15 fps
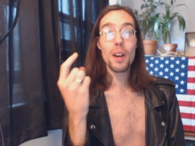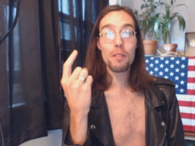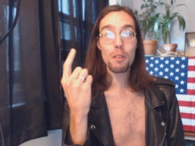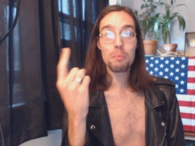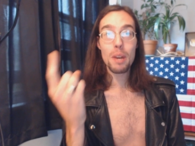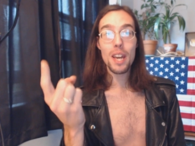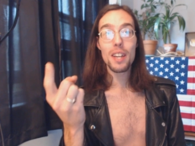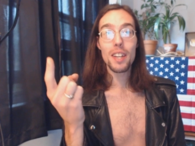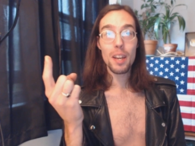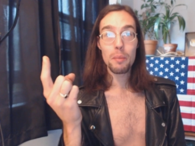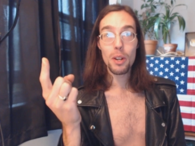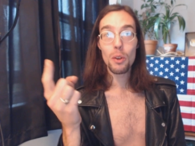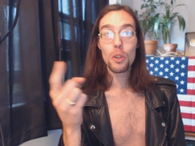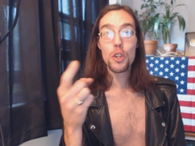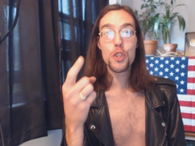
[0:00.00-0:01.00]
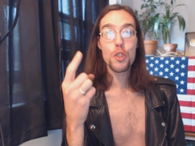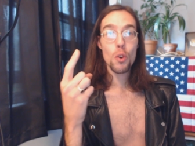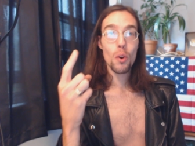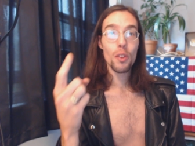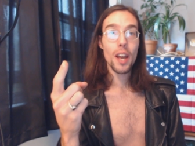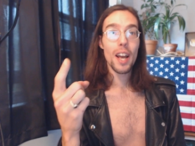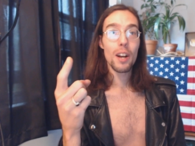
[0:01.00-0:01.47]
don't have a mandate. We don't
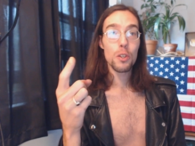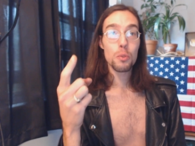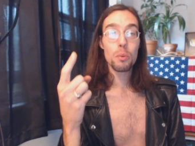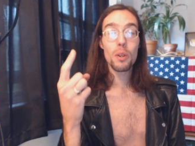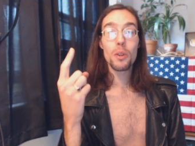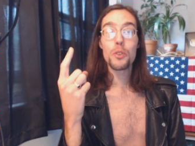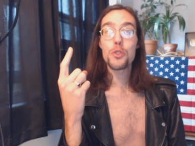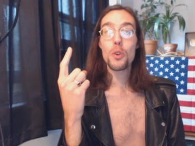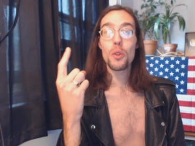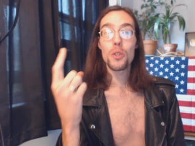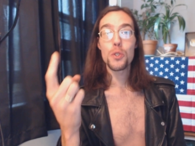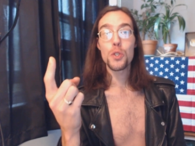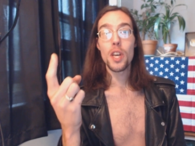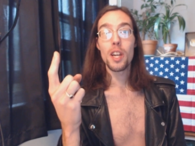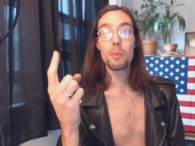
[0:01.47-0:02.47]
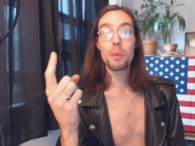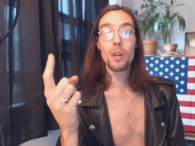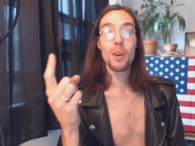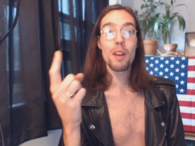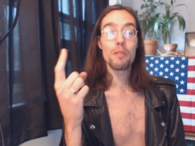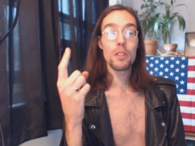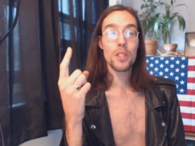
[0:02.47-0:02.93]
control the House. We don't control the Senate. We
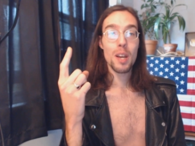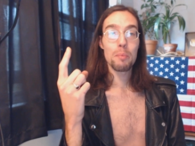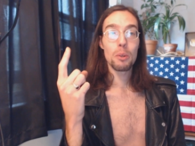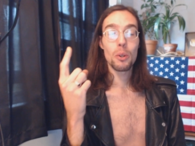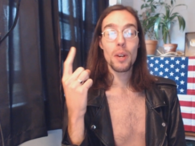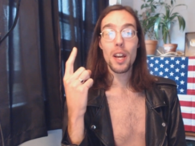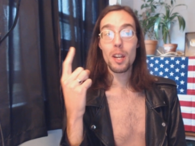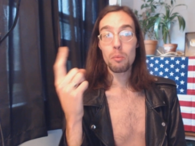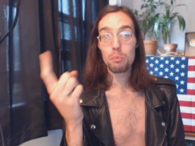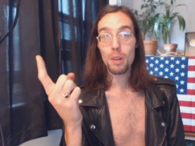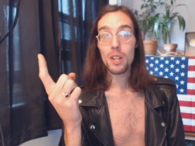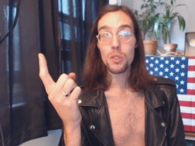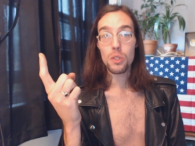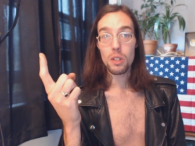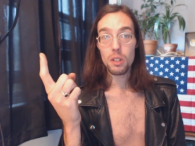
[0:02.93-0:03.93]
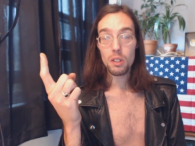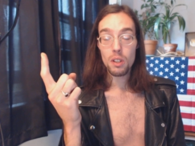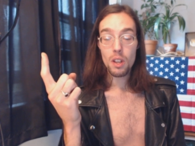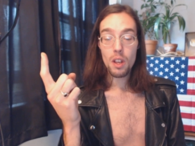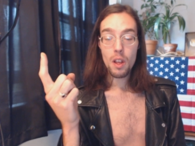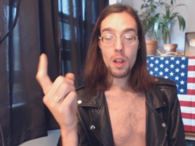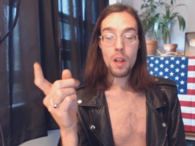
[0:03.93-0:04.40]
don't have a Democratic president.
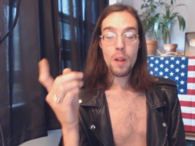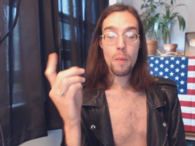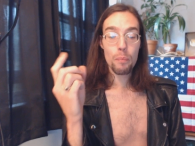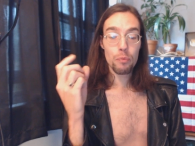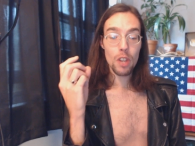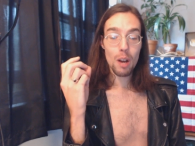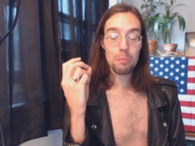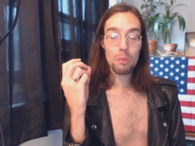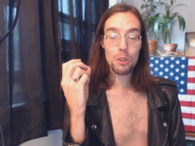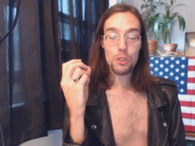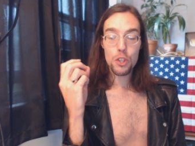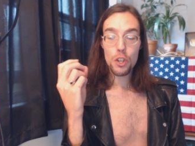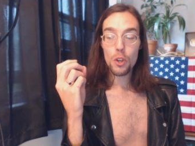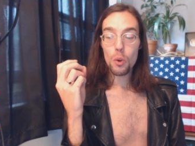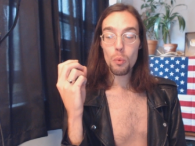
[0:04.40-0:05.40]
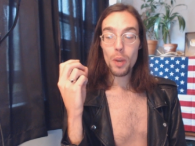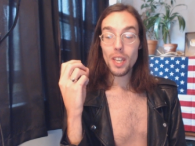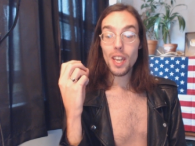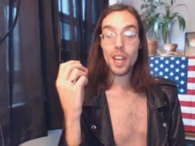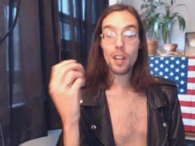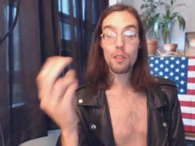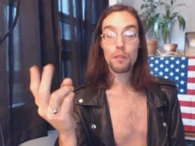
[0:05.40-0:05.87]
Number two,
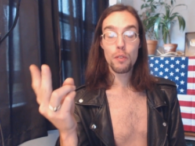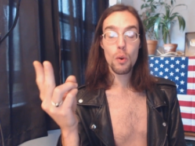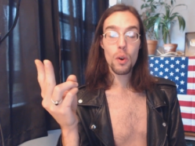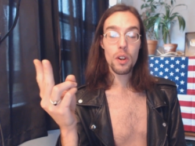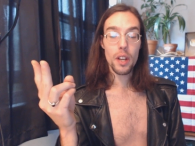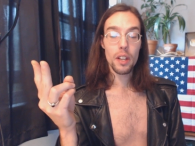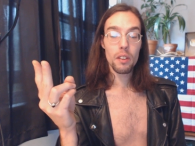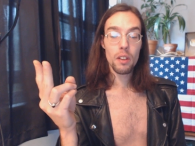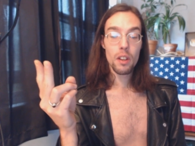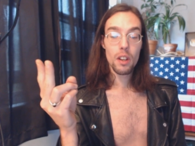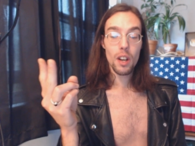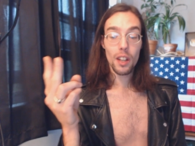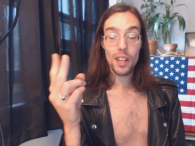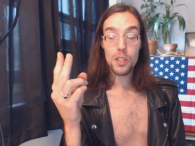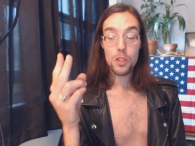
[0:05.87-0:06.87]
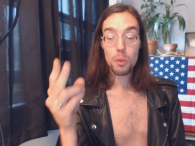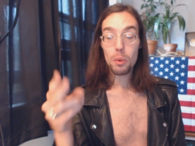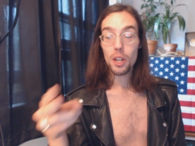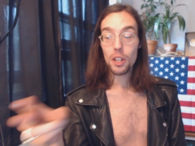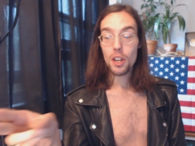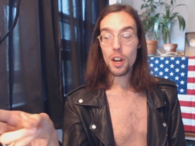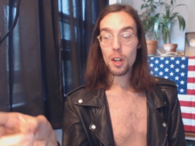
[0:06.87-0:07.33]
we can't afford it unless you
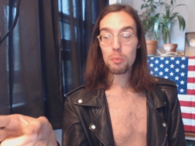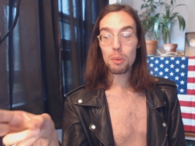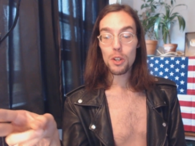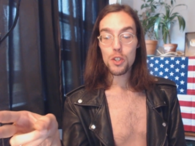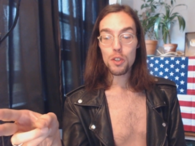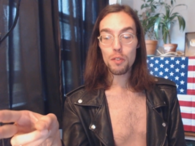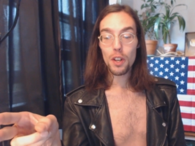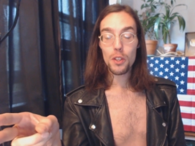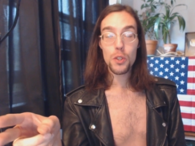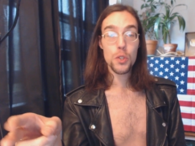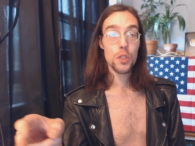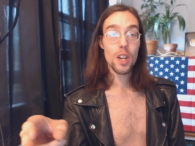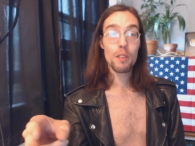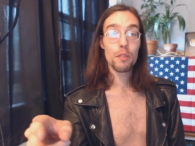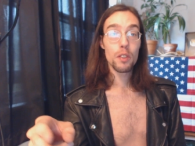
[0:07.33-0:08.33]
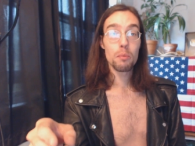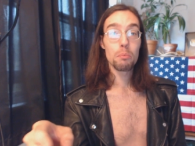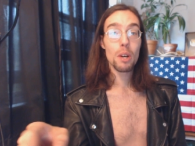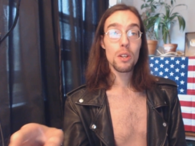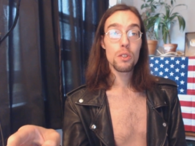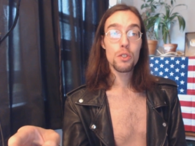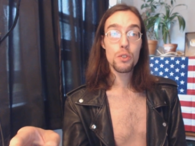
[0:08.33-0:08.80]
want to cut a bunch of other stuff. And
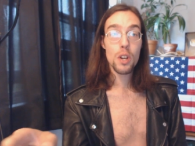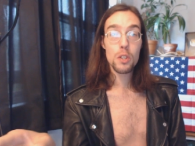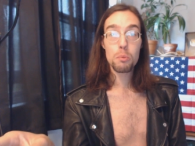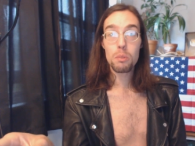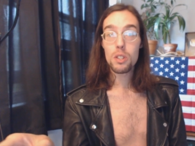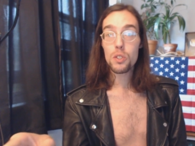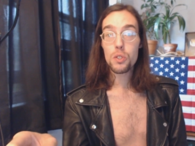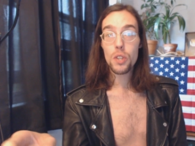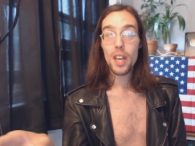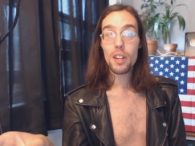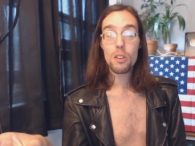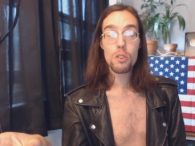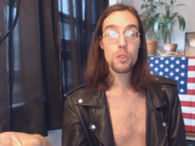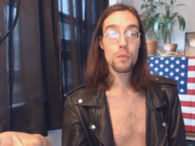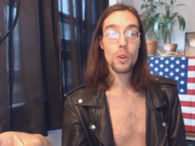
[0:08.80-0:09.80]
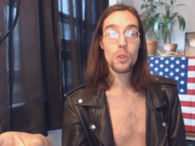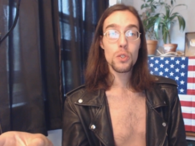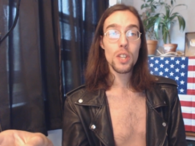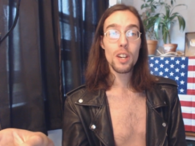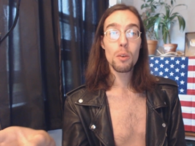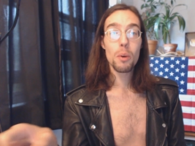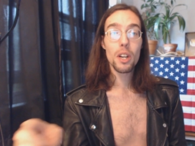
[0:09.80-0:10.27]
but, trust me, the Sanders
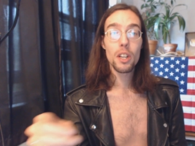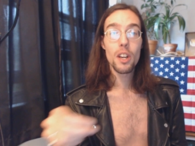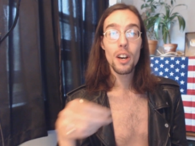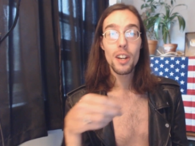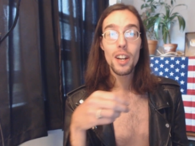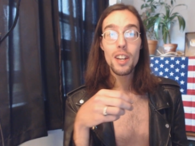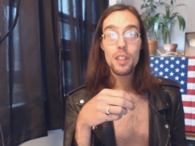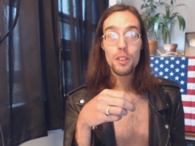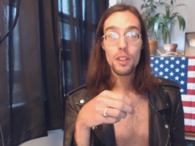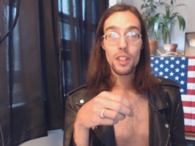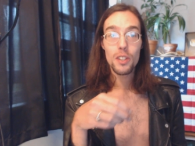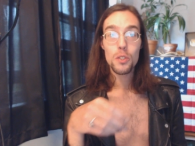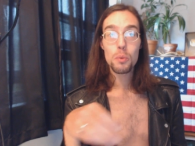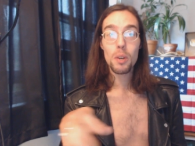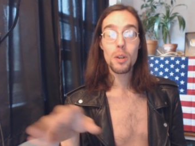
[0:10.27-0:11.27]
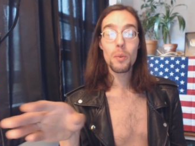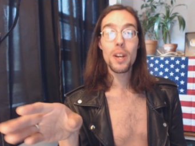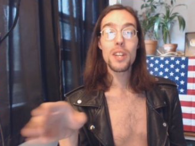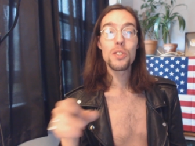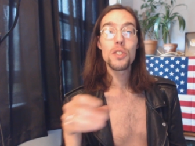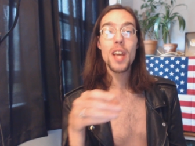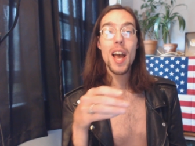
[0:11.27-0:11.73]
folks, they don't want to cut anything. They just want to
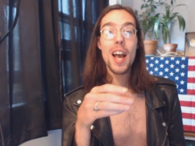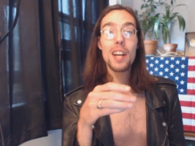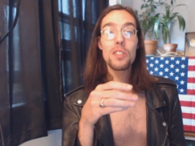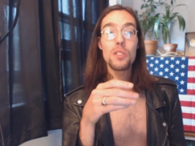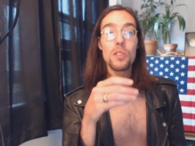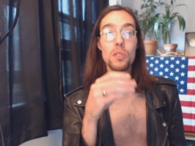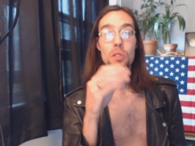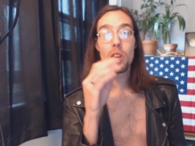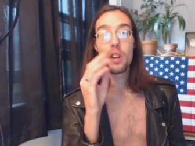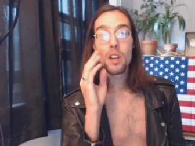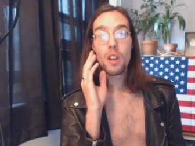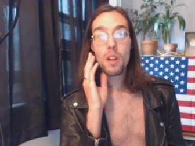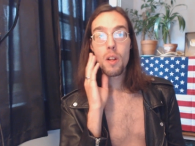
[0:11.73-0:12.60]
raise taxes.